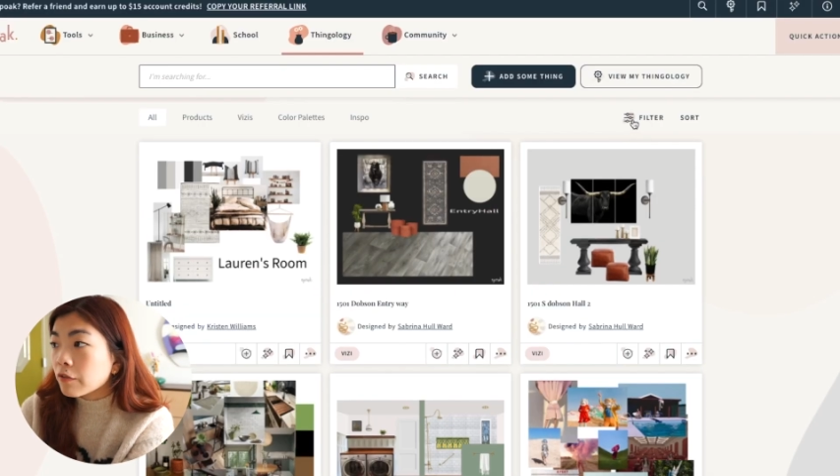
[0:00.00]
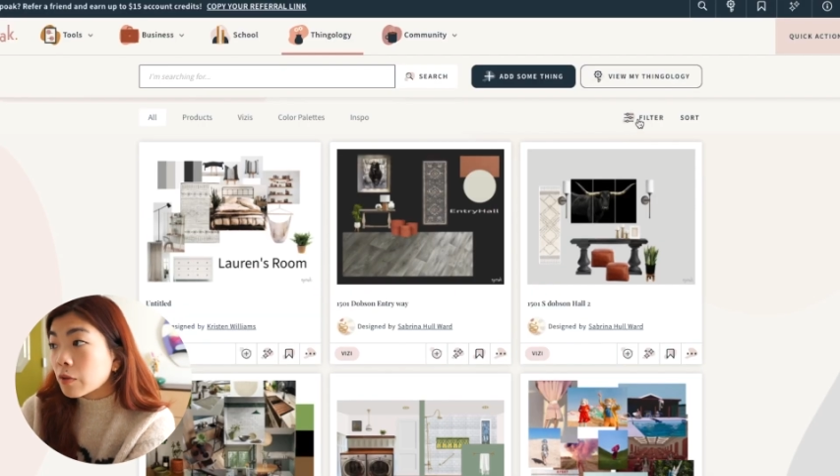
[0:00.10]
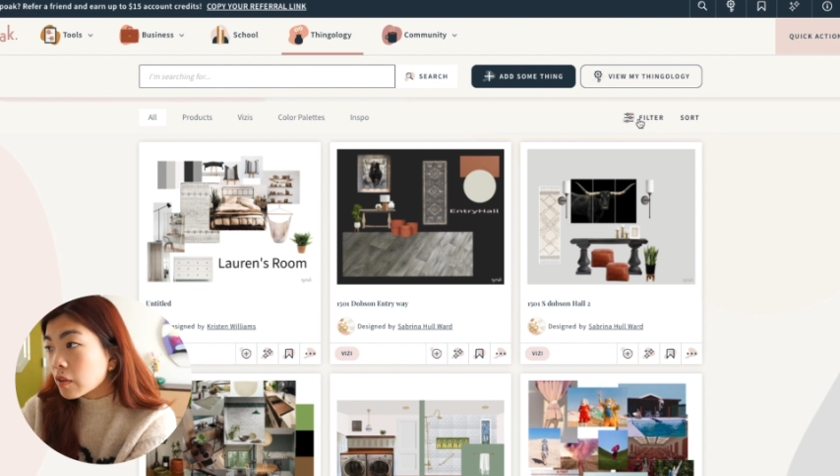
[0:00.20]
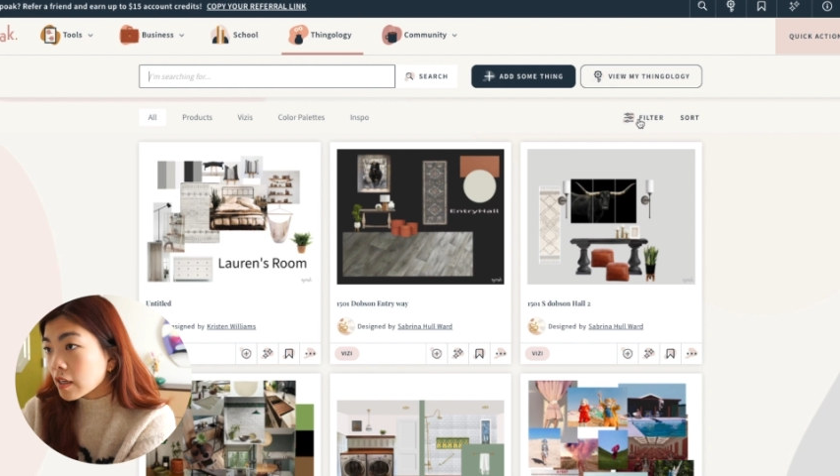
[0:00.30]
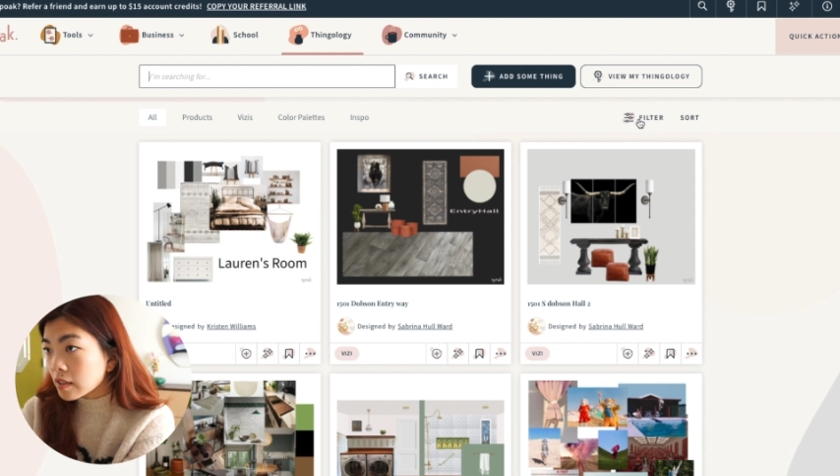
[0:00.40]
a
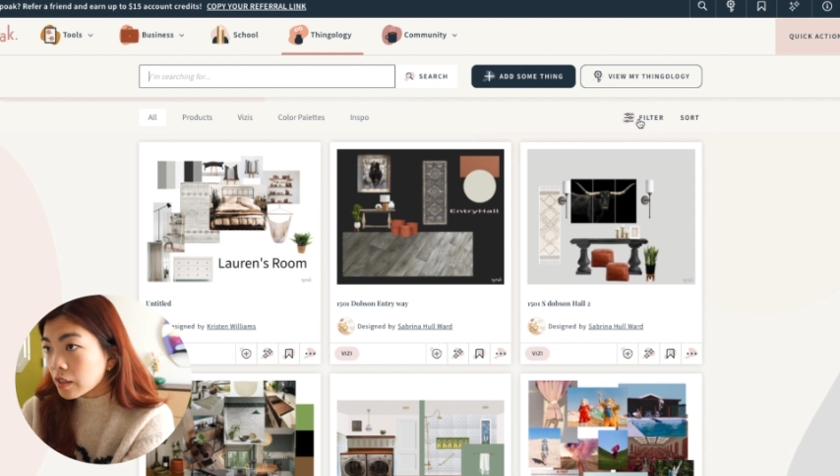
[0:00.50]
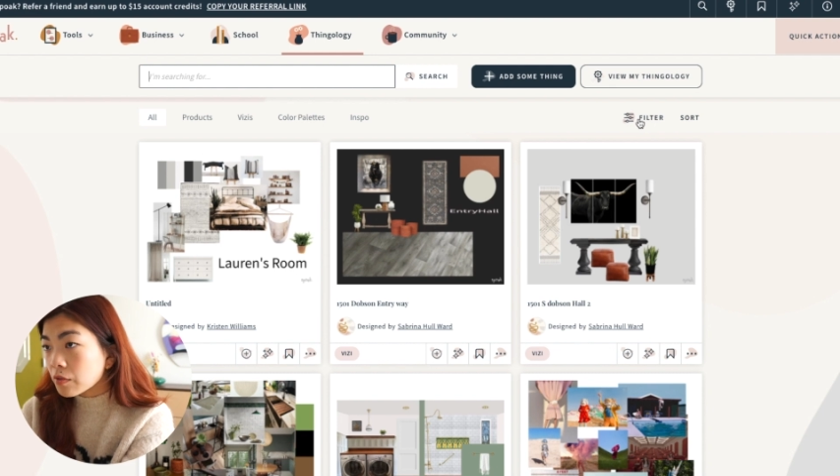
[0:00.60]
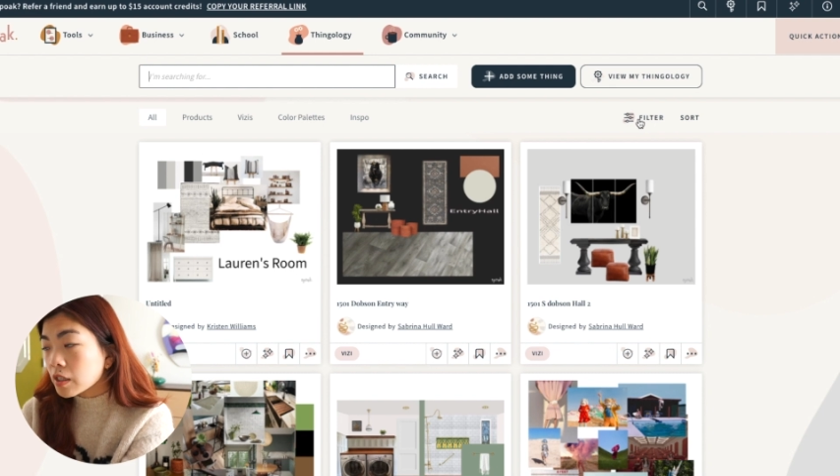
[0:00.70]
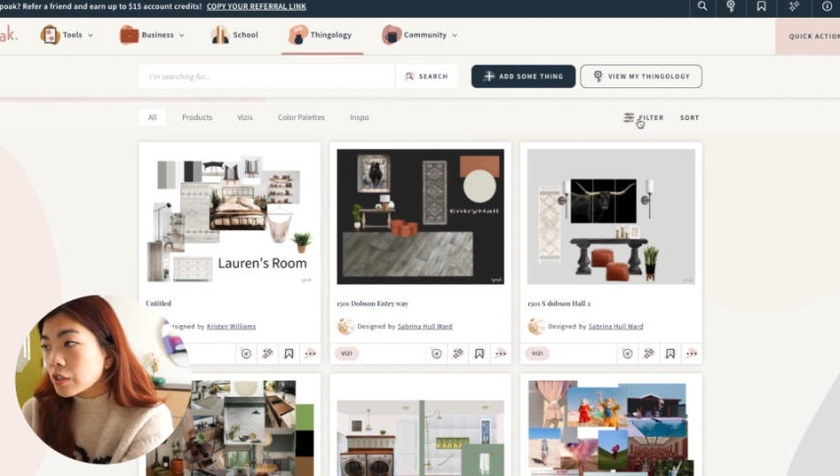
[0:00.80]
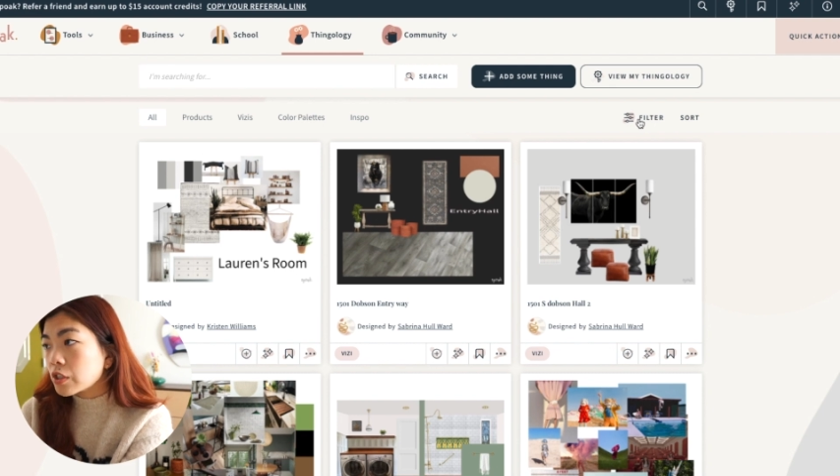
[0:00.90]
few things that you
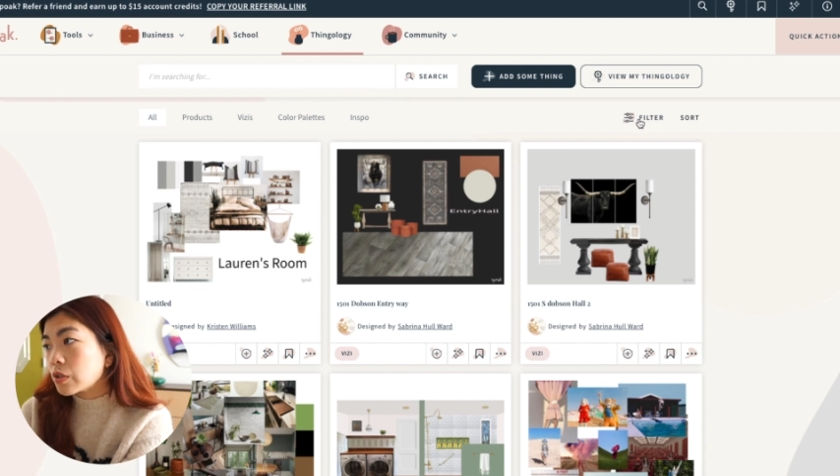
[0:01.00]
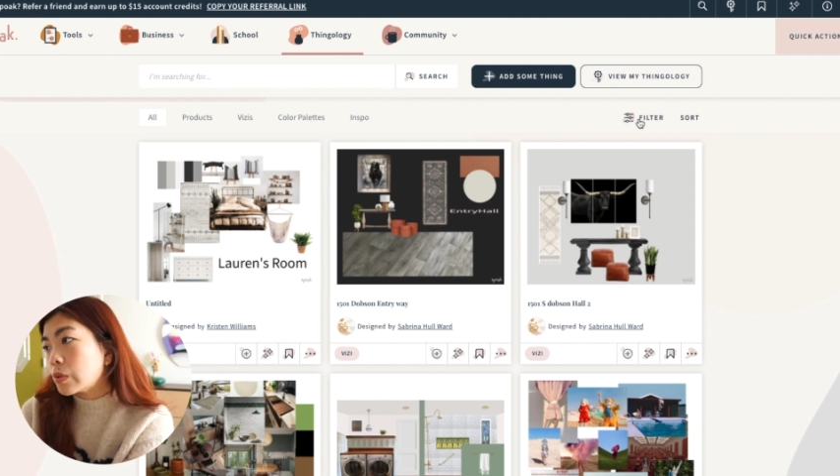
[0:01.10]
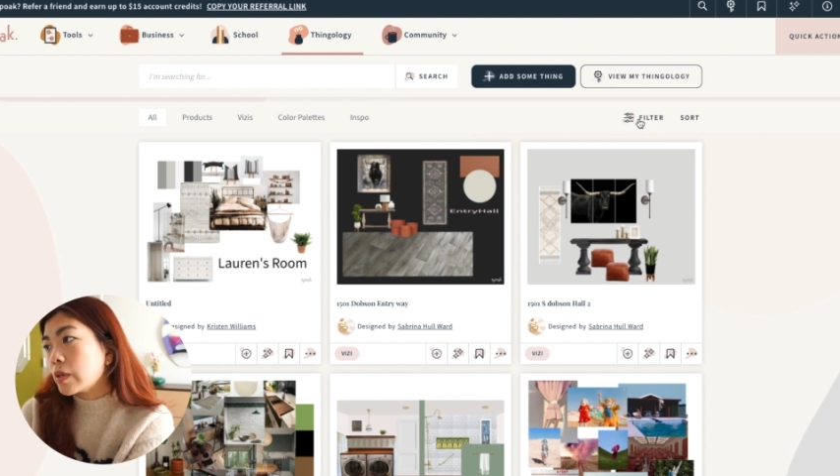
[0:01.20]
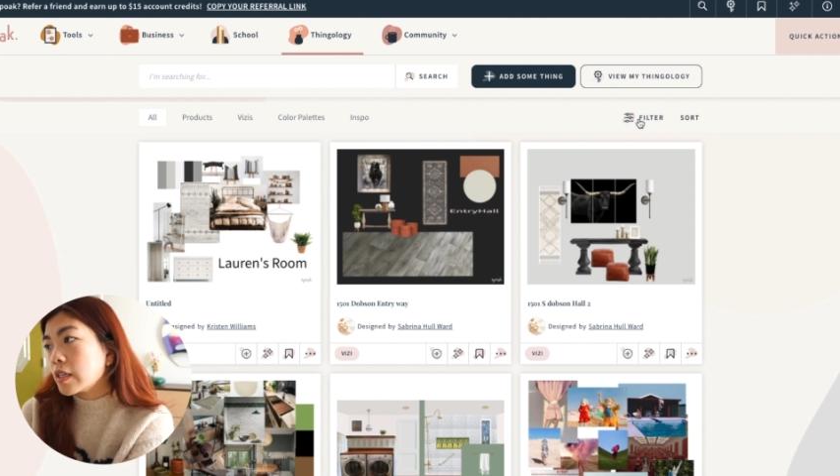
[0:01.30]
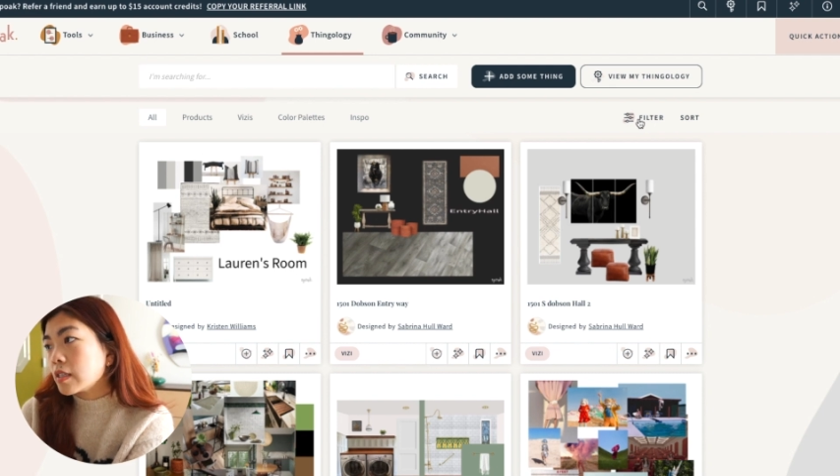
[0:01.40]
can
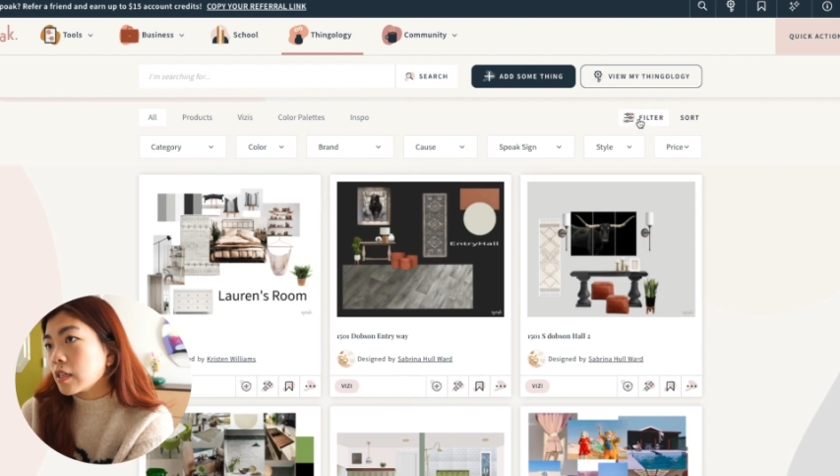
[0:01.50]
do is